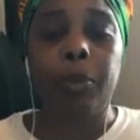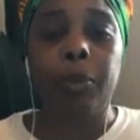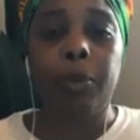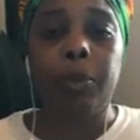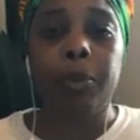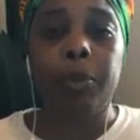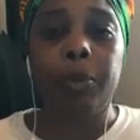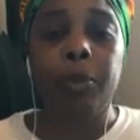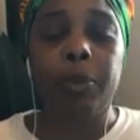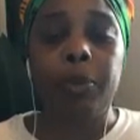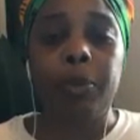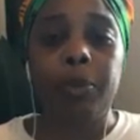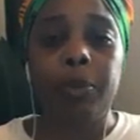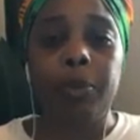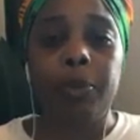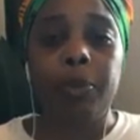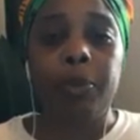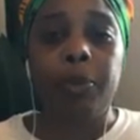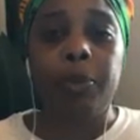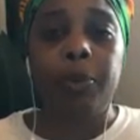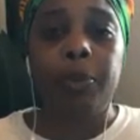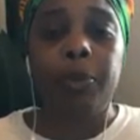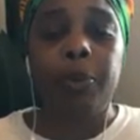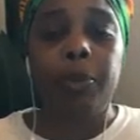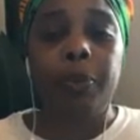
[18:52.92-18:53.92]

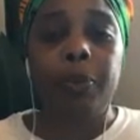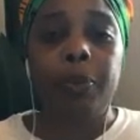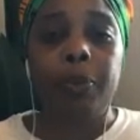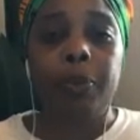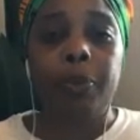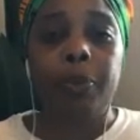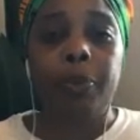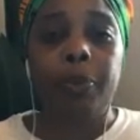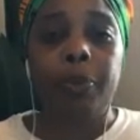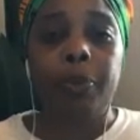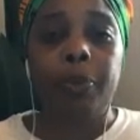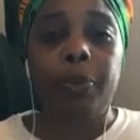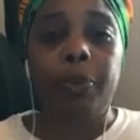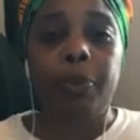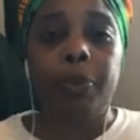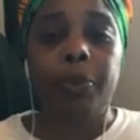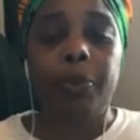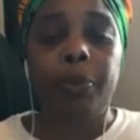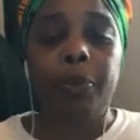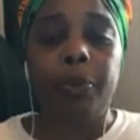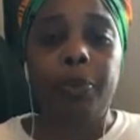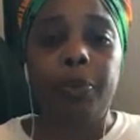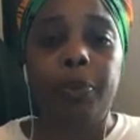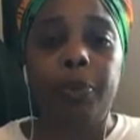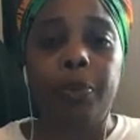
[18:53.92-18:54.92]

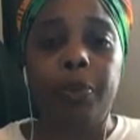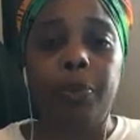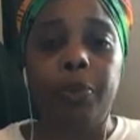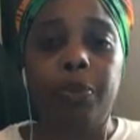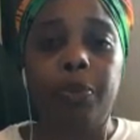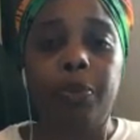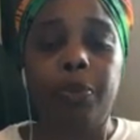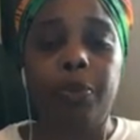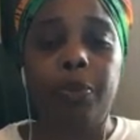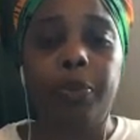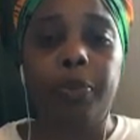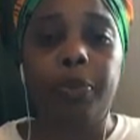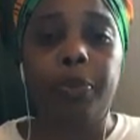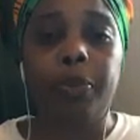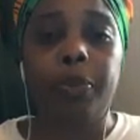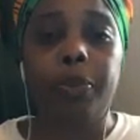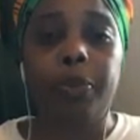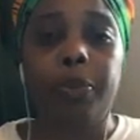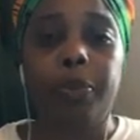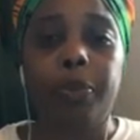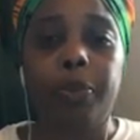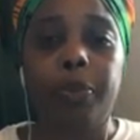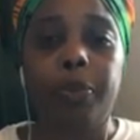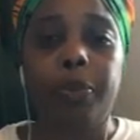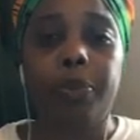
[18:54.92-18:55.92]

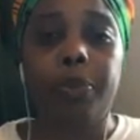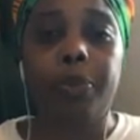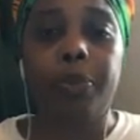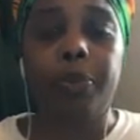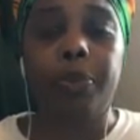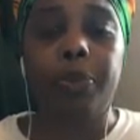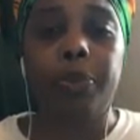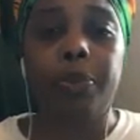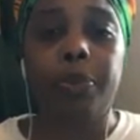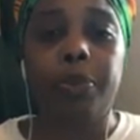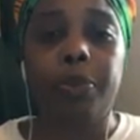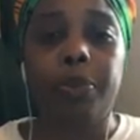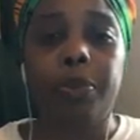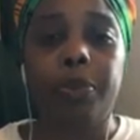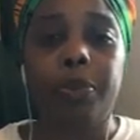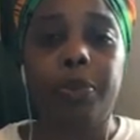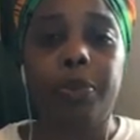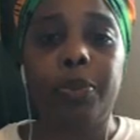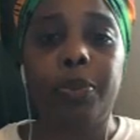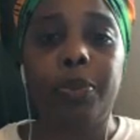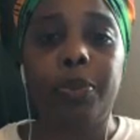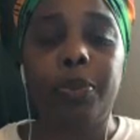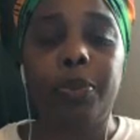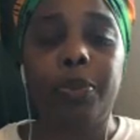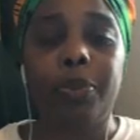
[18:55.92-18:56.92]

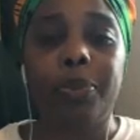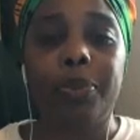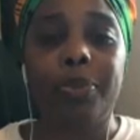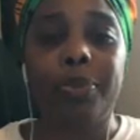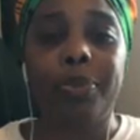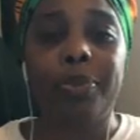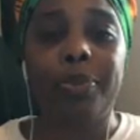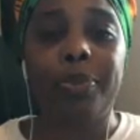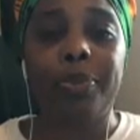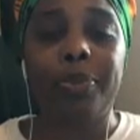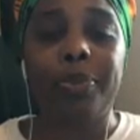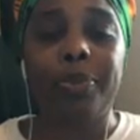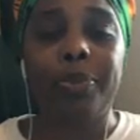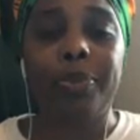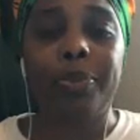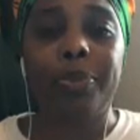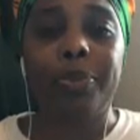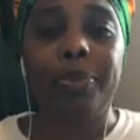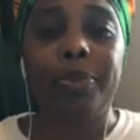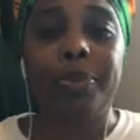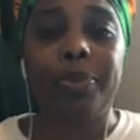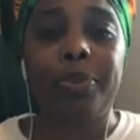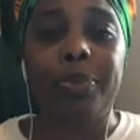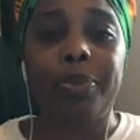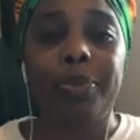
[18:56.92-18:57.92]

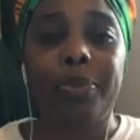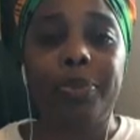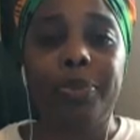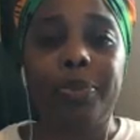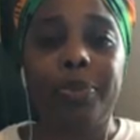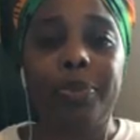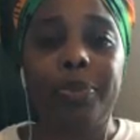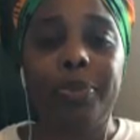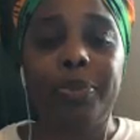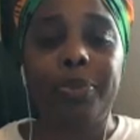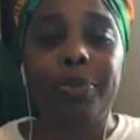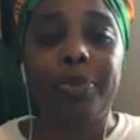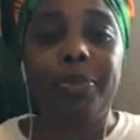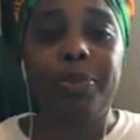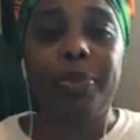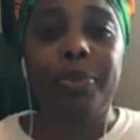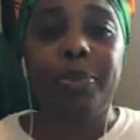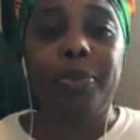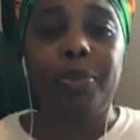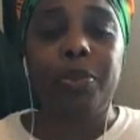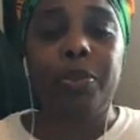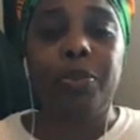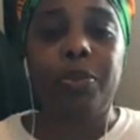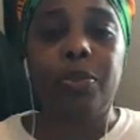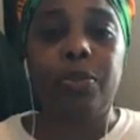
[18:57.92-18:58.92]

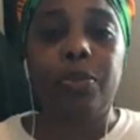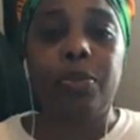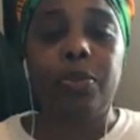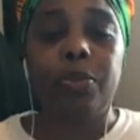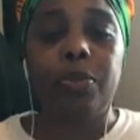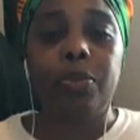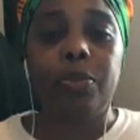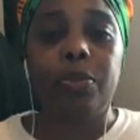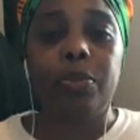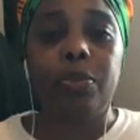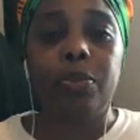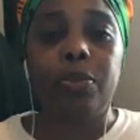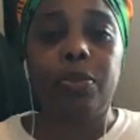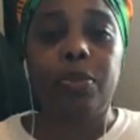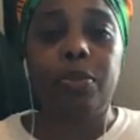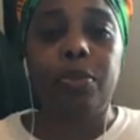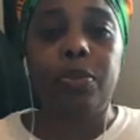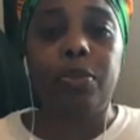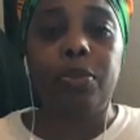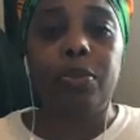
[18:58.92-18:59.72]
[no speech]